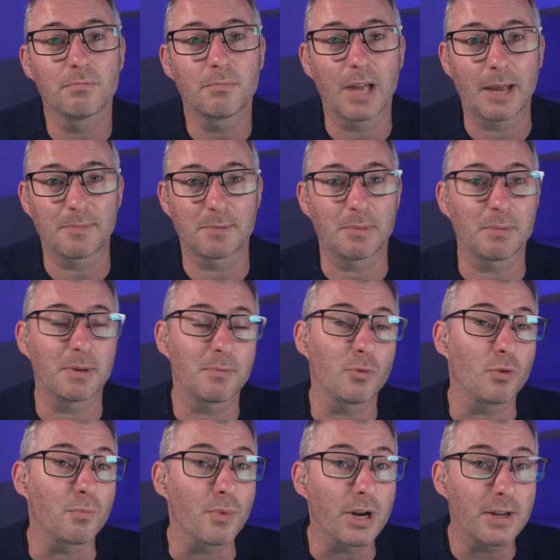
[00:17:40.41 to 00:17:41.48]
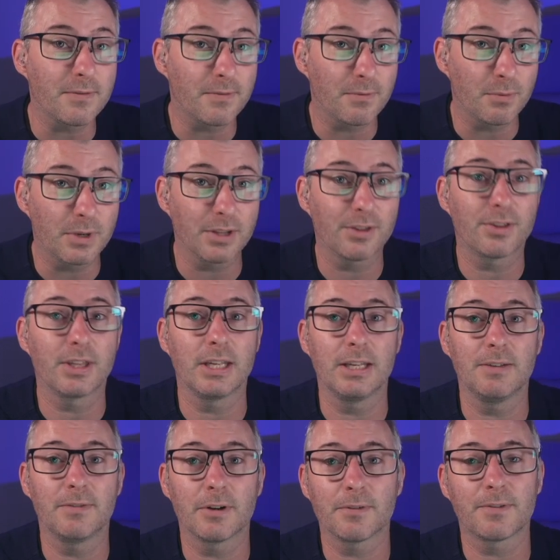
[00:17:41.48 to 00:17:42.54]
perhaps be a bit more brief with
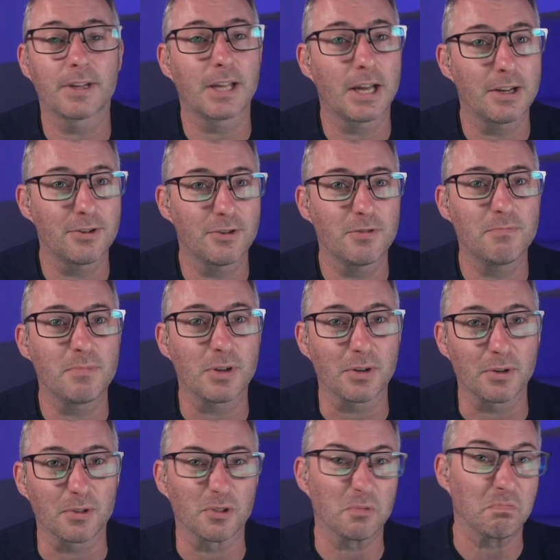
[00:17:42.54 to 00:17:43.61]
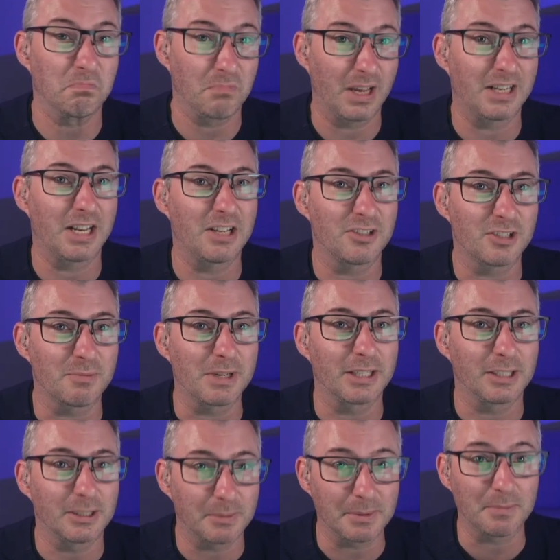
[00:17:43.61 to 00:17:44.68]
the verification because tends to be a
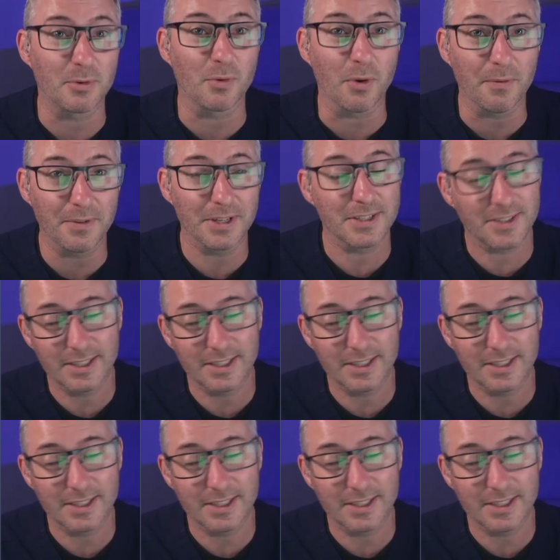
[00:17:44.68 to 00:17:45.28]
little bit more obvious.